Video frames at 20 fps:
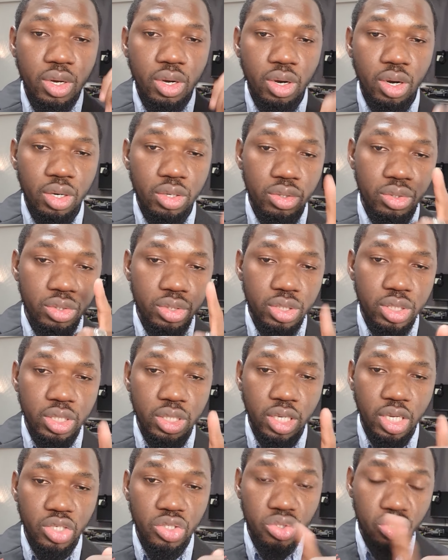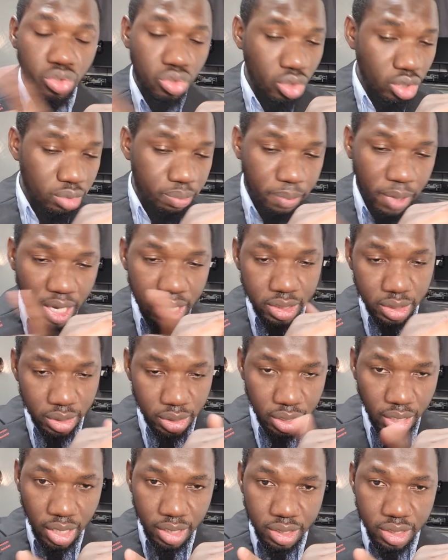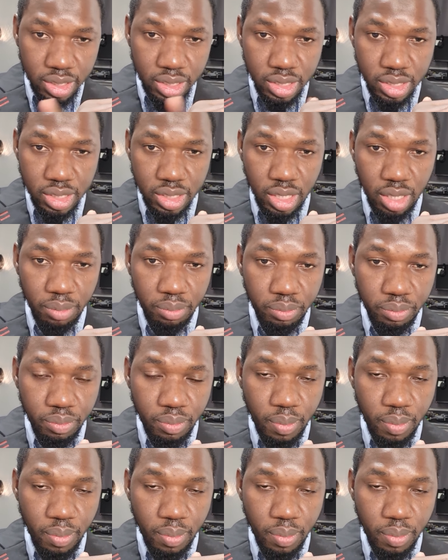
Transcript: all those signals should not pass in that system.